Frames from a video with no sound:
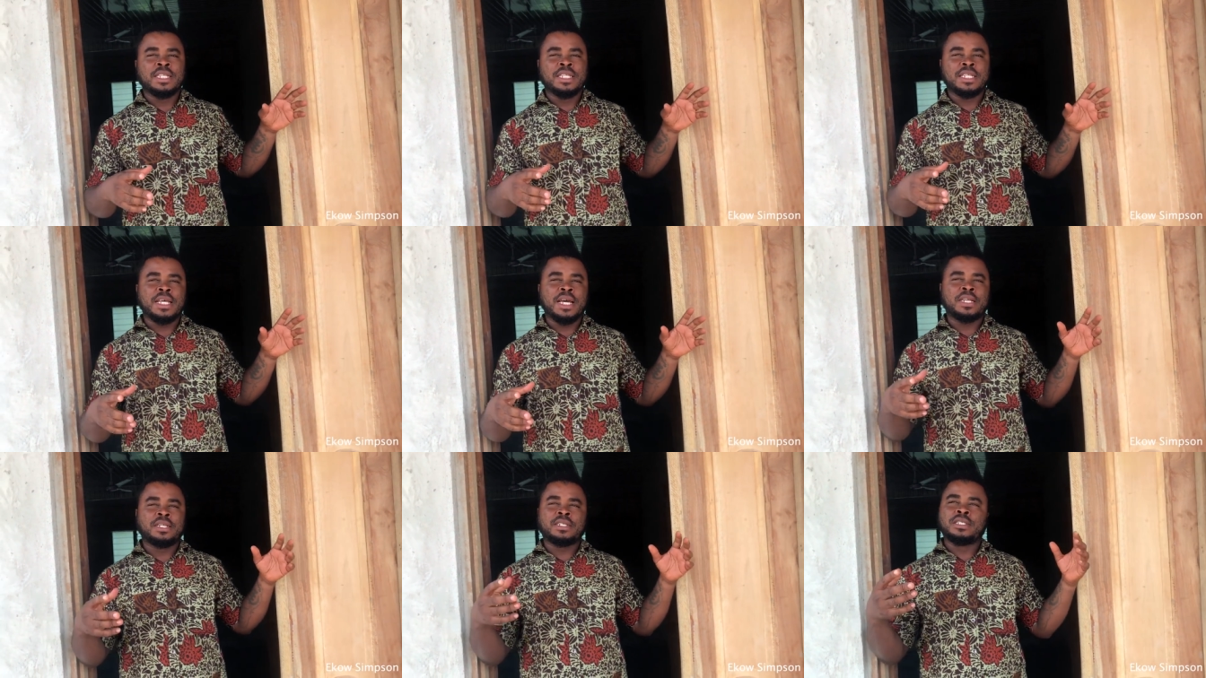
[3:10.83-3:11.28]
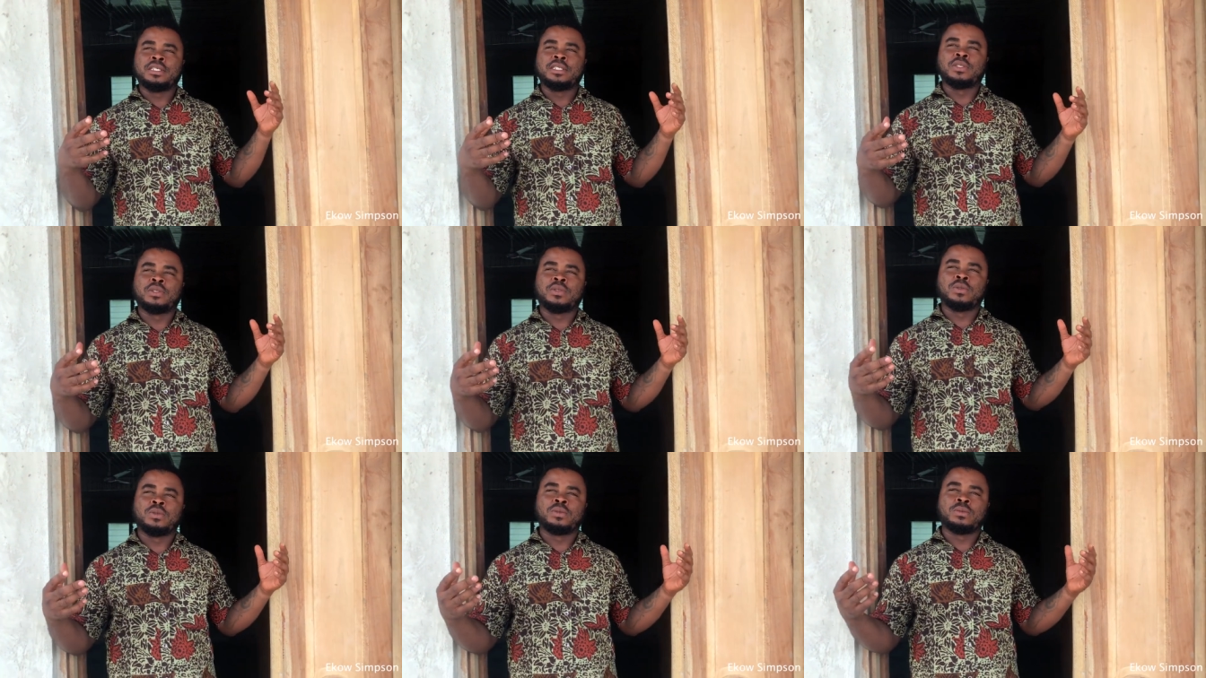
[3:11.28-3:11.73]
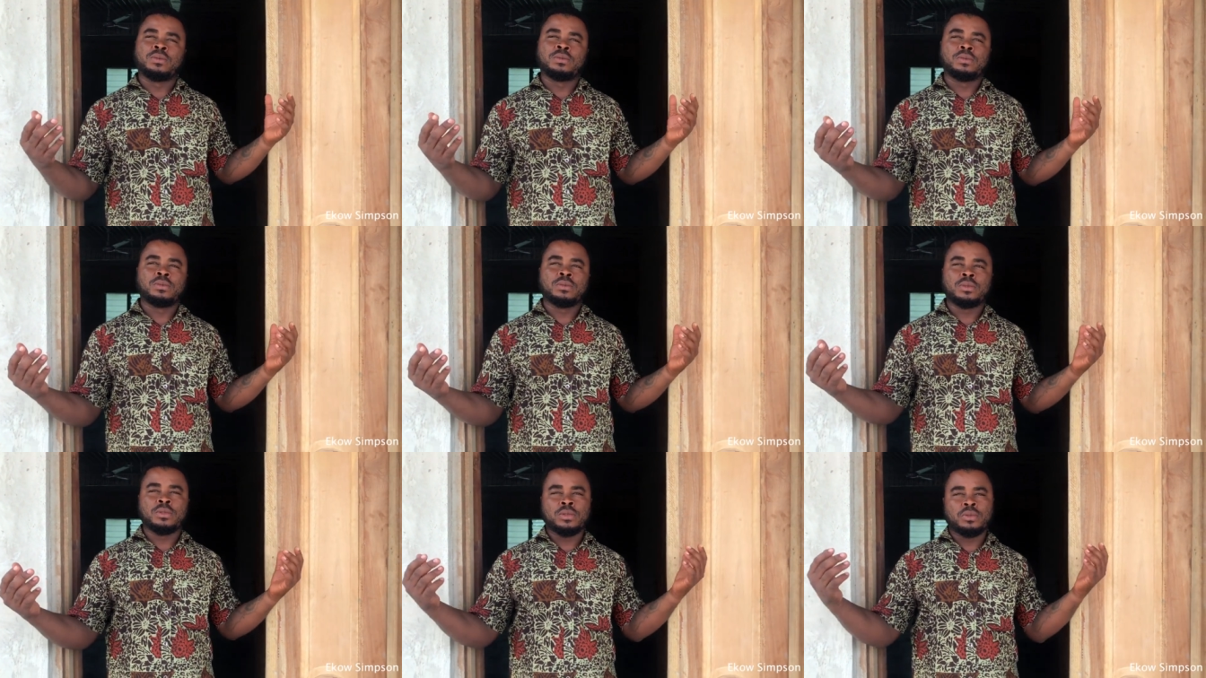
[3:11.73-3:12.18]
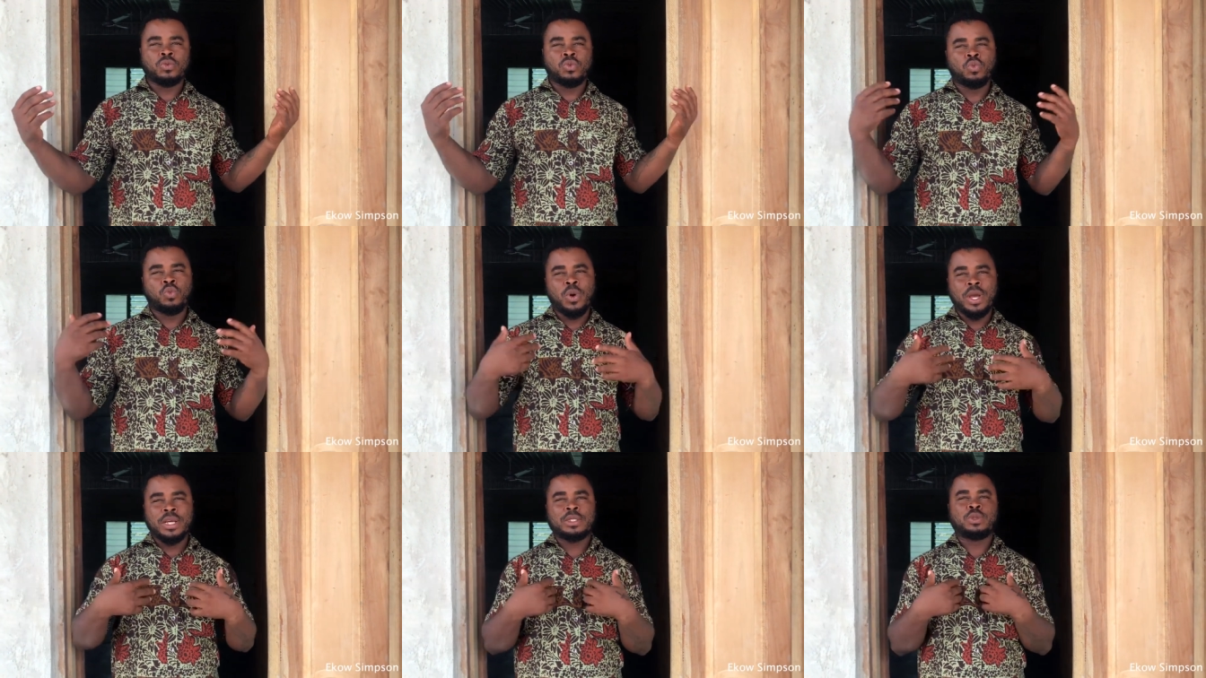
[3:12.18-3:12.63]
that, you know,
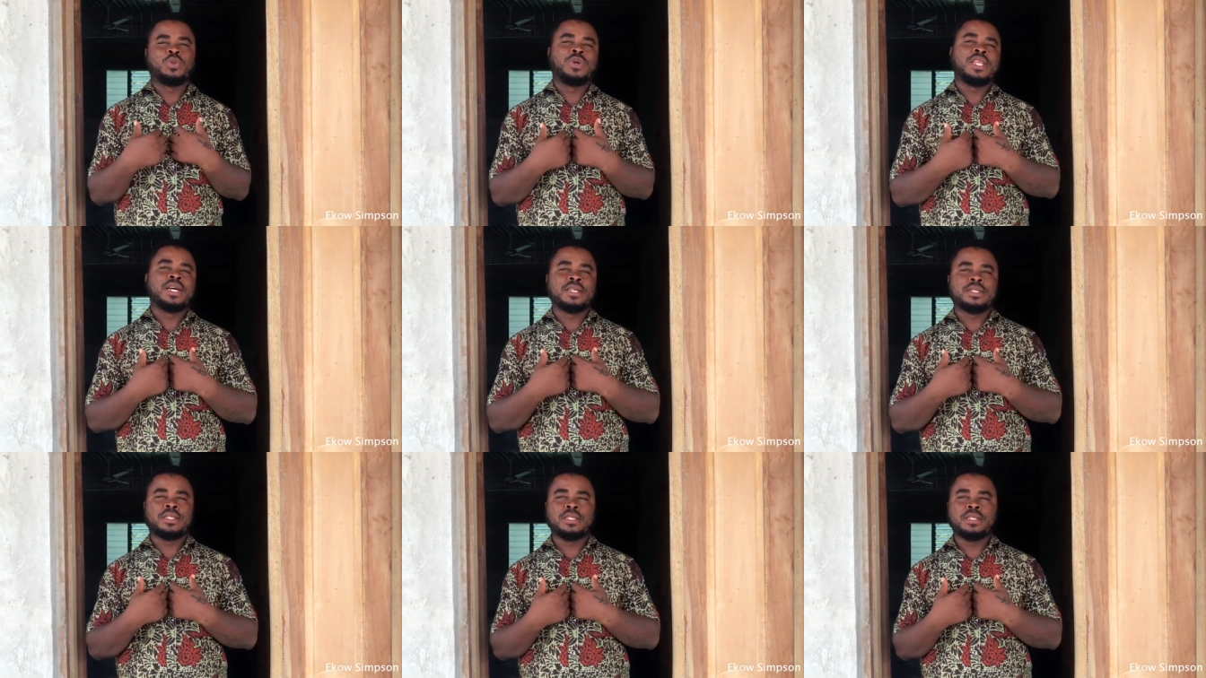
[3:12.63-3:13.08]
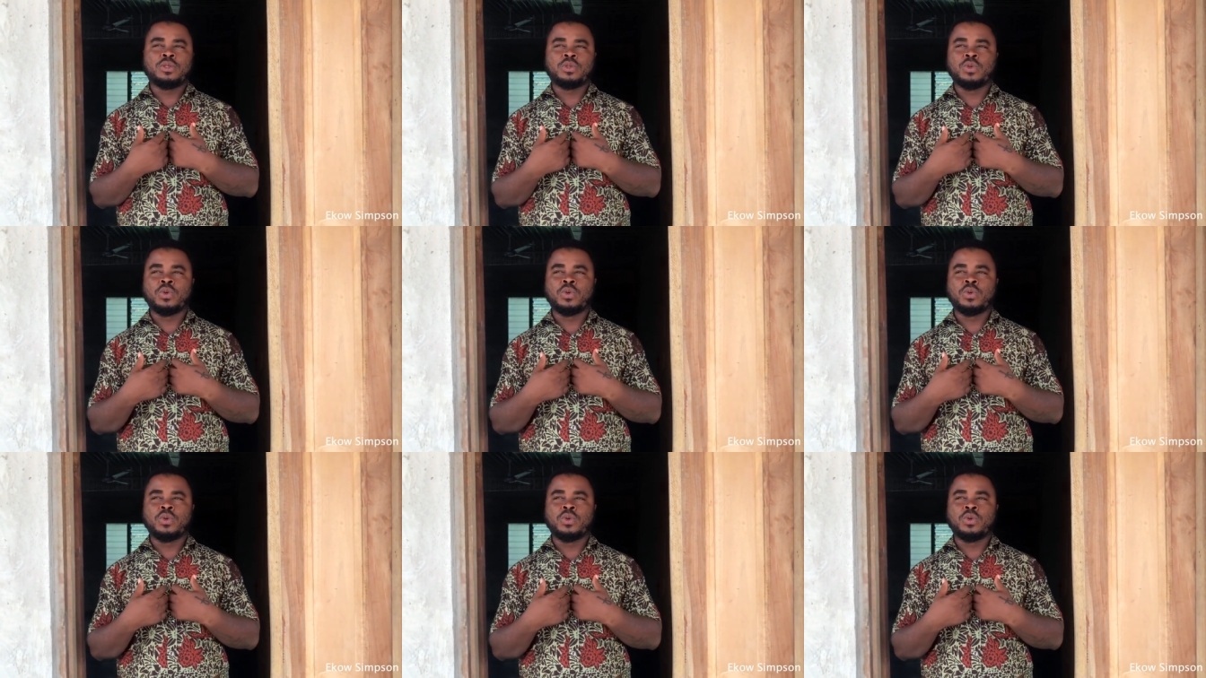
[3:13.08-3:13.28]
works with us.